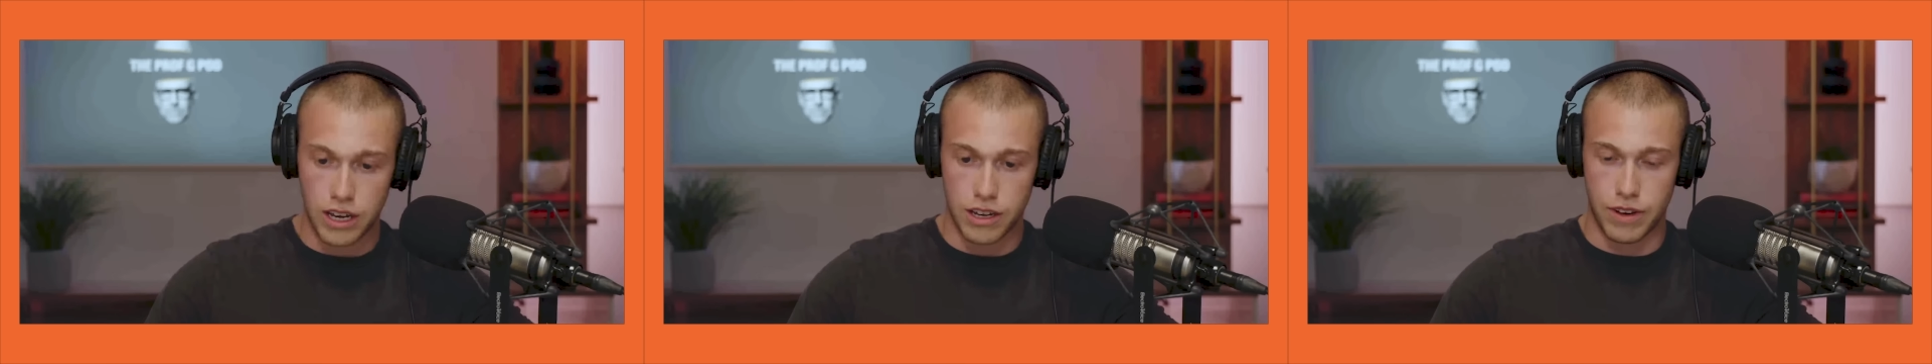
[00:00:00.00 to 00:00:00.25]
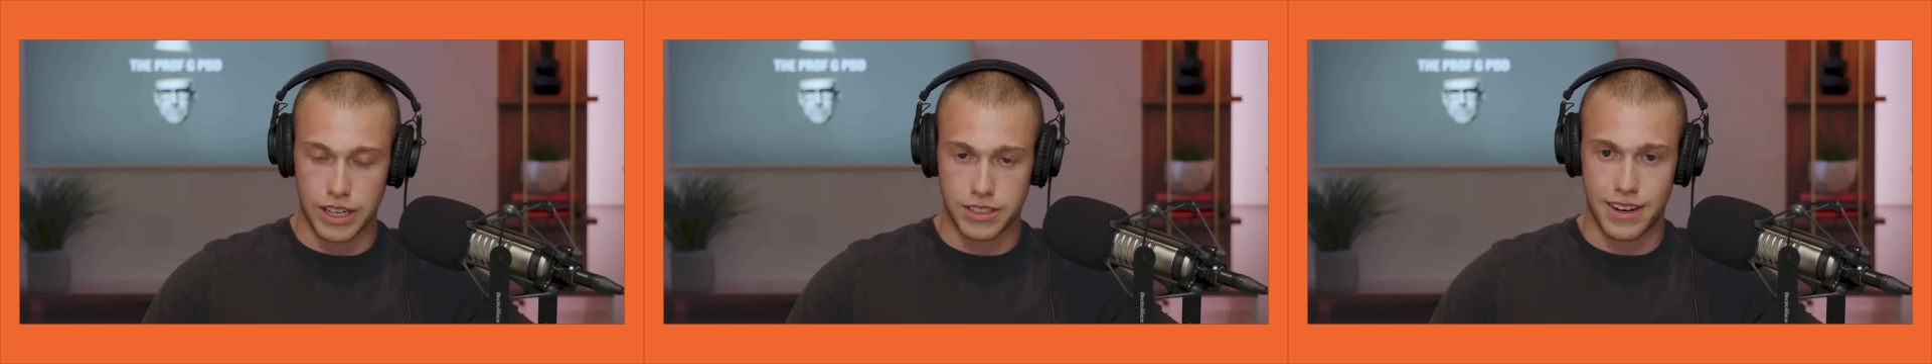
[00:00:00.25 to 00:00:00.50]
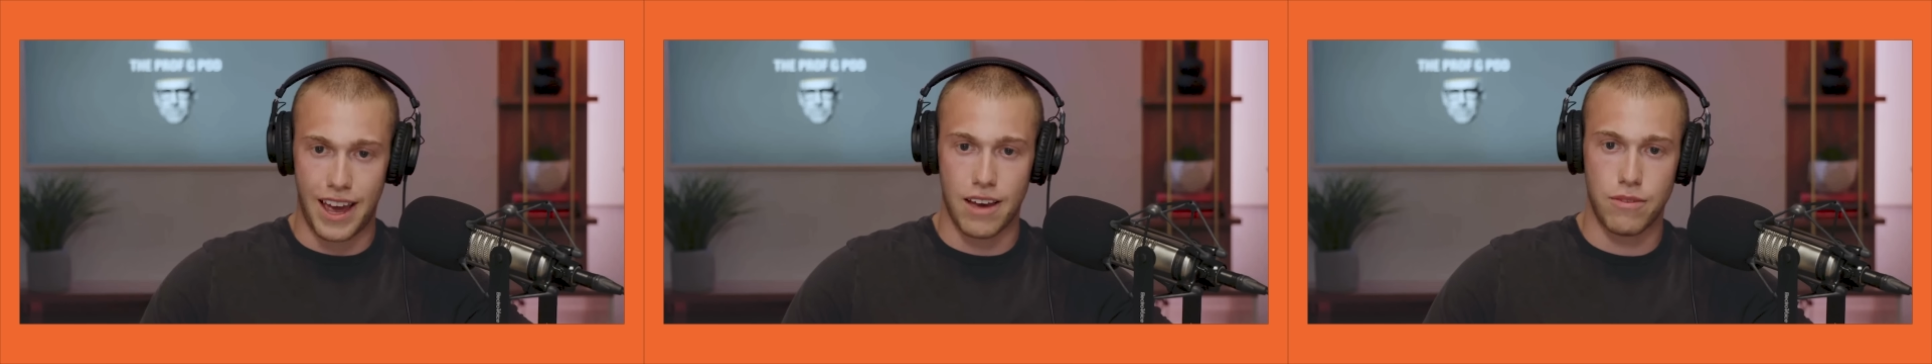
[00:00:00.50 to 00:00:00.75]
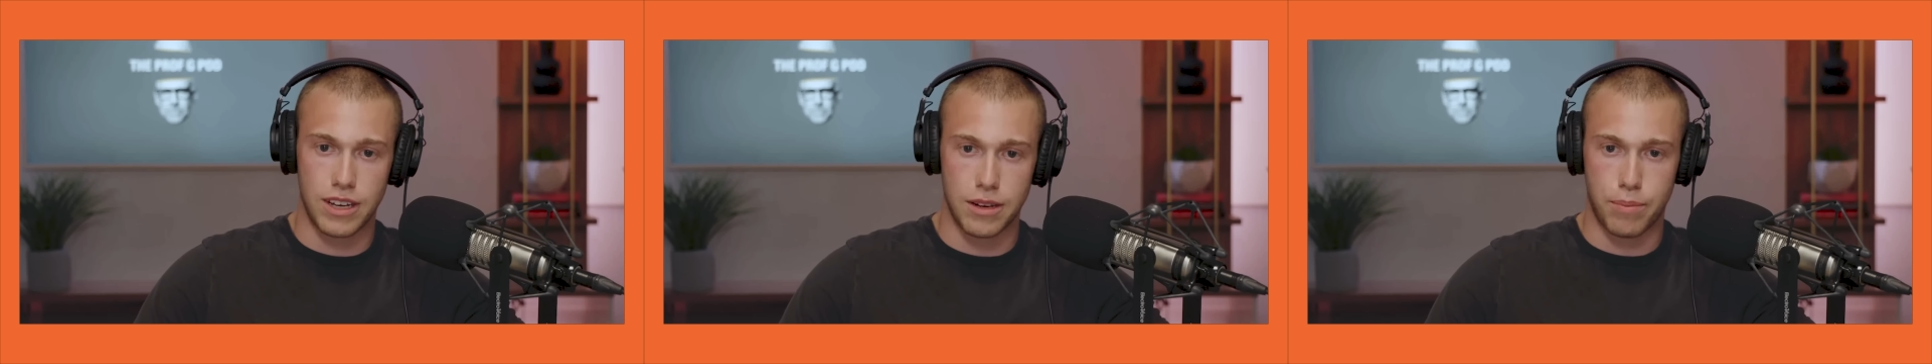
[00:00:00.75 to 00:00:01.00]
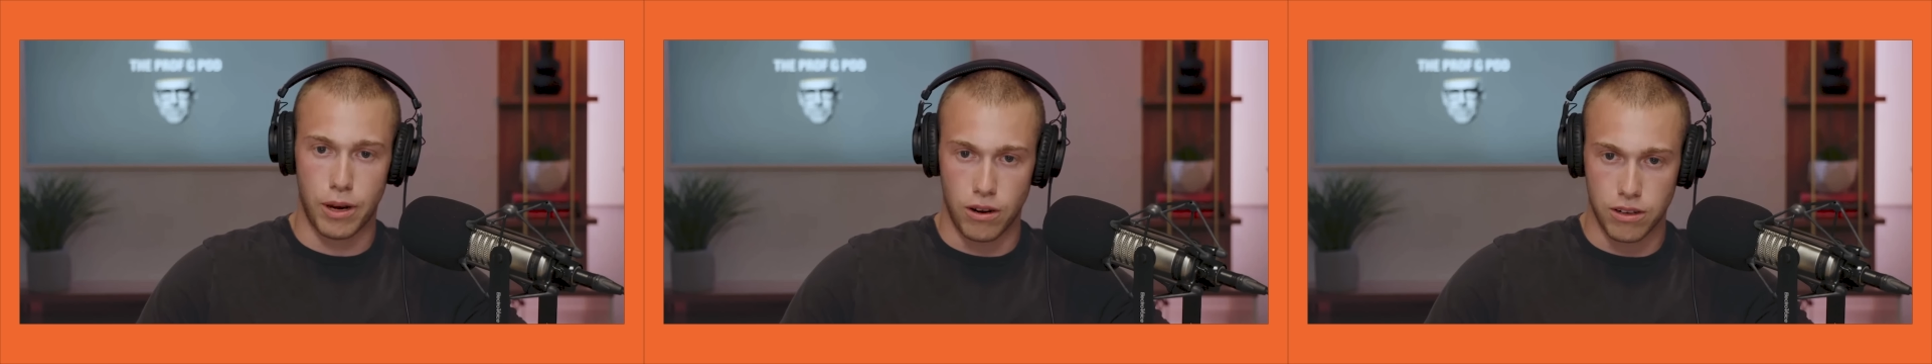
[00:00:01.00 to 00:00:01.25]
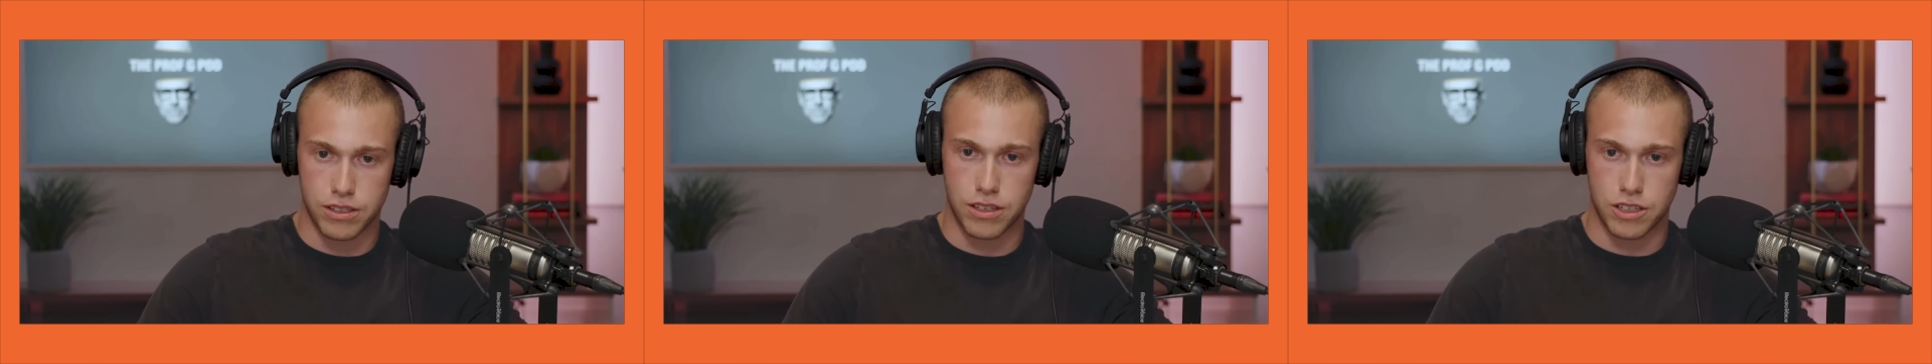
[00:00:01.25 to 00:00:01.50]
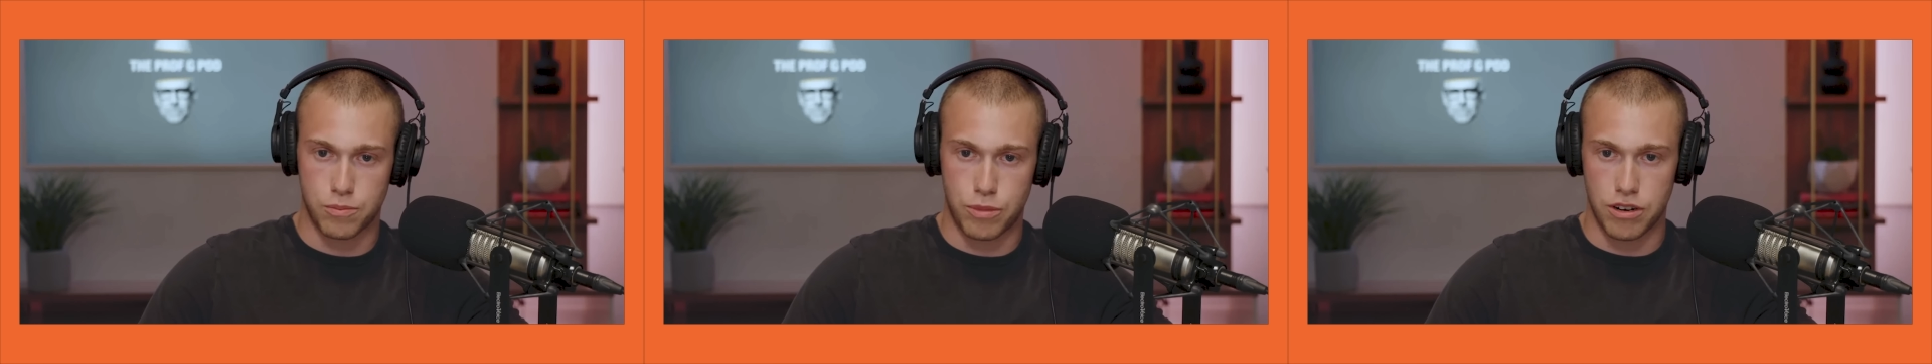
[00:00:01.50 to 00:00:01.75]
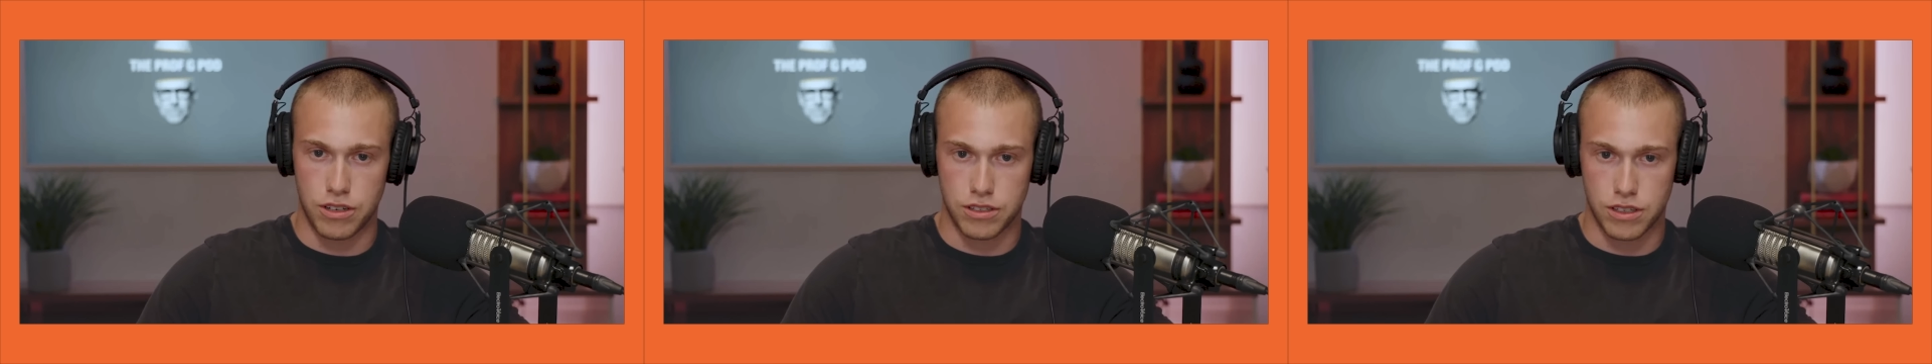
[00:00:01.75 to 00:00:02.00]
invested heavily in parks and
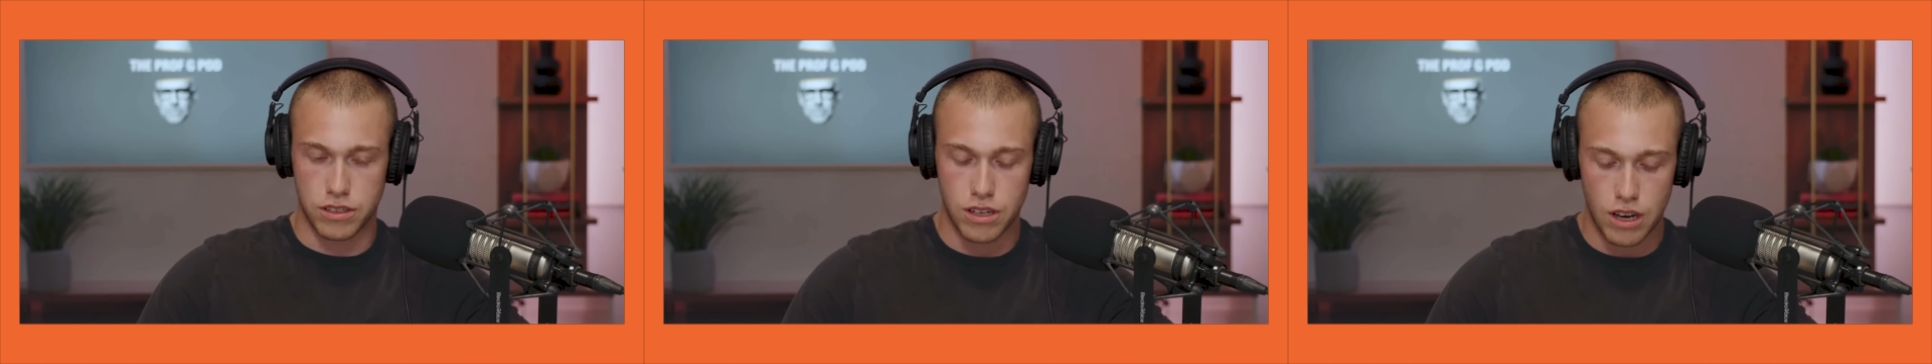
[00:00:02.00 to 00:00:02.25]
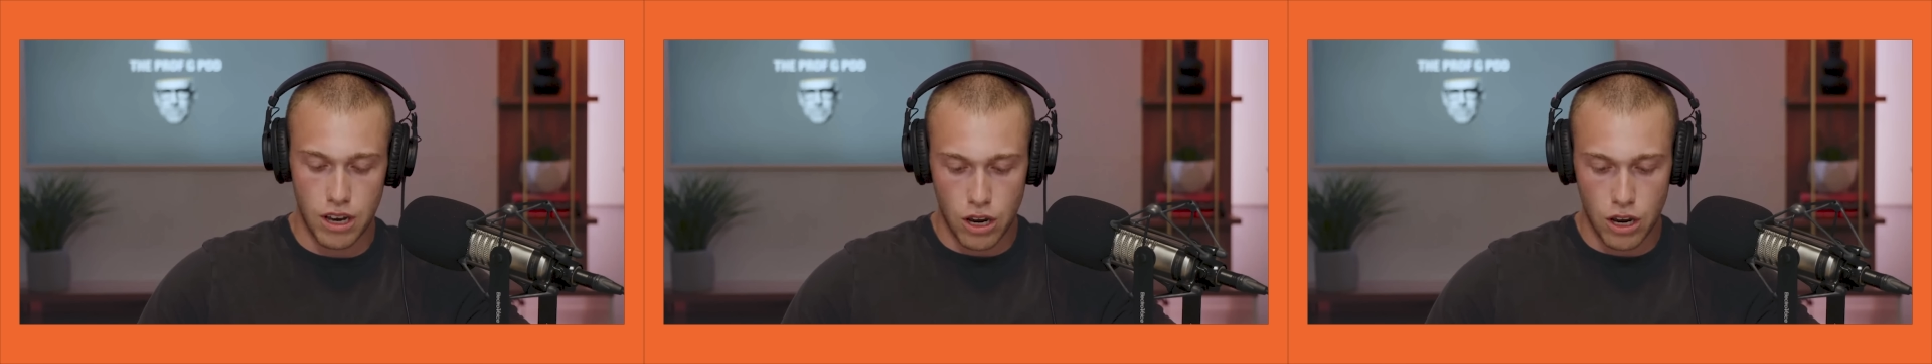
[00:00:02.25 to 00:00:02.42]
experiences.